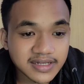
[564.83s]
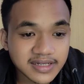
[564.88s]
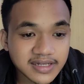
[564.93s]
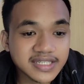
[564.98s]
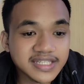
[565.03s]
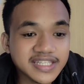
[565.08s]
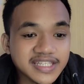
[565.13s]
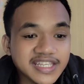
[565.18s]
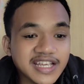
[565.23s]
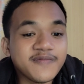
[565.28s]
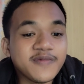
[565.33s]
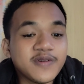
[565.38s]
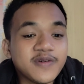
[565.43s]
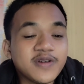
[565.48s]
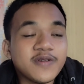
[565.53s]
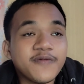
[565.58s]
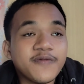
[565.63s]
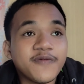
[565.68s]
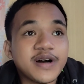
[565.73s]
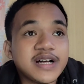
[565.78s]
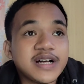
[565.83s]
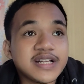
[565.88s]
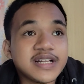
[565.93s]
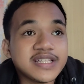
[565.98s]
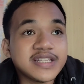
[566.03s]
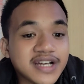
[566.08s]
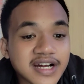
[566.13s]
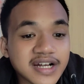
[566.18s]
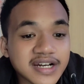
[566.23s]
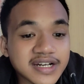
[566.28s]
Example of
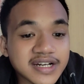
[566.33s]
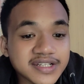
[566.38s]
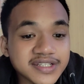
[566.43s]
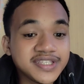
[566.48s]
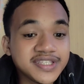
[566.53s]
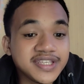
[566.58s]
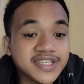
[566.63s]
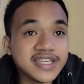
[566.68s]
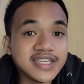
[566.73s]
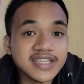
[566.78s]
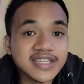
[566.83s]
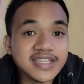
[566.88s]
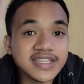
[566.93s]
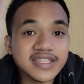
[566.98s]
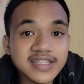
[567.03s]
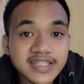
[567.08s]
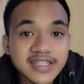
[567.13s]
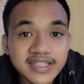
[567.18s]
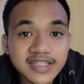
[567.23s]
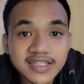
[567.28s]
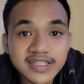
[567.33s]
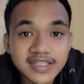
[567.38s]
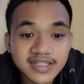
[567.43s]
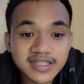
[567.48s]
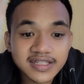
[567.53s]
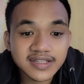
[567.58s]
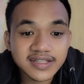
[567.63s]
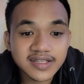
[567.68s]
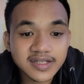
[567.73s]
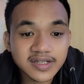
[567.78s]
foods are zin,
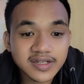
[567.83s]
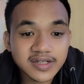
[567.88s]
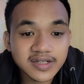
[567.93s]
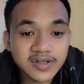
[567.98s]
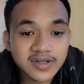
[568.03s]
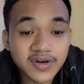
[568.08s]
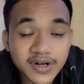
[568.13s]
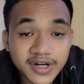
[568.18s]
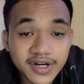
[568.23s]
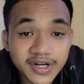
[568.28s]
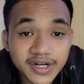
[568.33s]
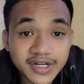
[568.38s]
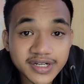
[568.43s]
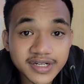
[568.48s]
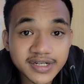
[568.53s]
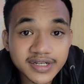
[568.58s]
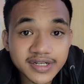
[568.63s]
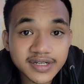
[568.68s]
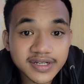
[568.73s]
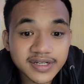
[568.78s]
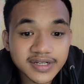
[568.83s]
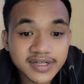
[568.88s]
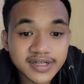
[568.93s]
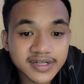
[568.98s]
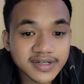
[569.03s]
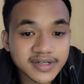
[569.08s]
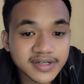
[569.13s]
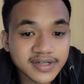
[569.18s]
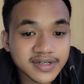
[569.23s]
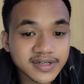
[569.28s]
corn,
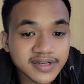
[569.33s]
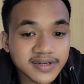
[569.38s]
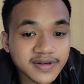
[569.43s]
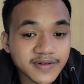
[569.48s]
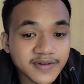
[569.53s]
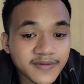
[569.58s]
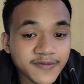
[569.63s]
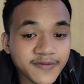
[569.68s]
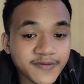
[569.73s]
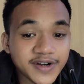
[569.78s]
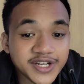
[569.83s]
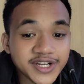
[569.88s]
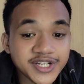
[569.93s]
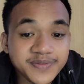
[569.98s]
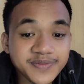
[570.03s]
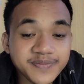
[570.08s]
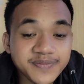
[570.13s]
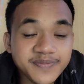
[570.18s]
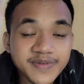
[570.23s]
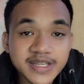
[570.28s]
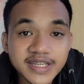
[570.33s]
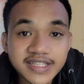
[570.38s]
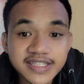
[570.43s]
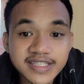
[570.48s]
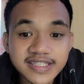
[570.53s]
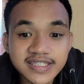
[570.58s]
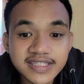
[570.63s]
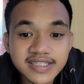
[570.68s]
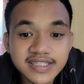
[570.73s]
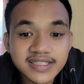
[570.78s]
fresh
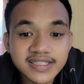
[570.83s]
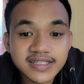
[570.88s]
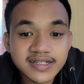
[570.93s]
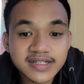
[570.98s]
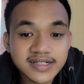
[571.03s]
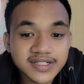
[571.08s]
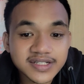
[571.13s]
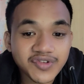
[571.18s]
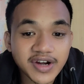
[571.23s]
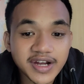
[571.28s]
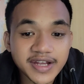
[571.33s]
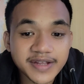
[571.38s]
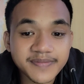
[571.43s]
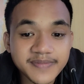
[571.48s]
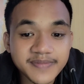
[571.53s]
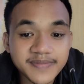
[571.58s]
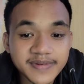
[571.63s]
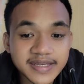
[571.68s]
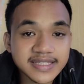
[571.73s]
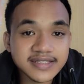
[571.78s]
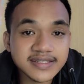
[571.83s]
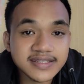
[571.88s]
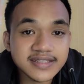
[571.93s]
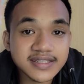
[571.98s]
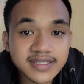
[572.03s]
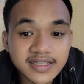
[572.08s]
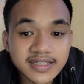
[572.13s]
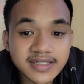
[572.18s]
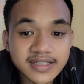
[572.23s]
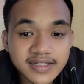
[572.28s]
bean, dry
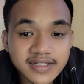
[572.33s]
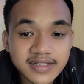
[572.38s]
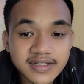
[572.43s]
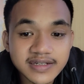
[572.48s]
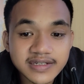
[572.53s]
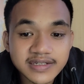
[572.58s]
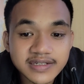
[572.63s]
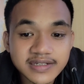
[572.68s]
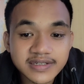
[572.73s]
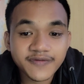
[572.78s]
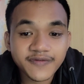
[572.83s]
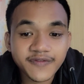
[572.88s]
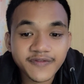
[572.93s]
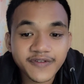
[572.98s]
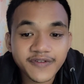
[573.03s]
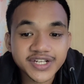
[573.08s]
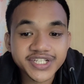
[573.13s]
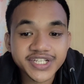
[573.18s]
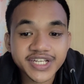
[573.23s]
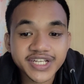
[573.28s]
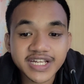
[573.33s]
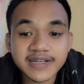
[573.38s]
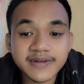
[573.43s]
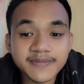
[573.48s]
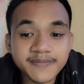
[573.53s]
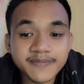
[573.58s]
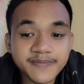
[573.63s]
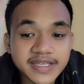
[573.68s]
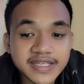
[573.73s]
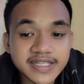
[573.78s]
beans, fresh
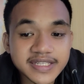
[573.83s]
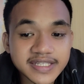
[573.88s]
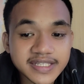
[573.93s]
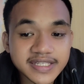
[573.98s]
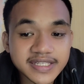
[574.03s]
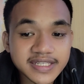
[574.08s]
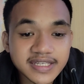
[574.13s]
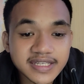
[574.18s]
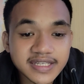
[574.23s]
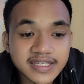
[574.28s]
shilling peas,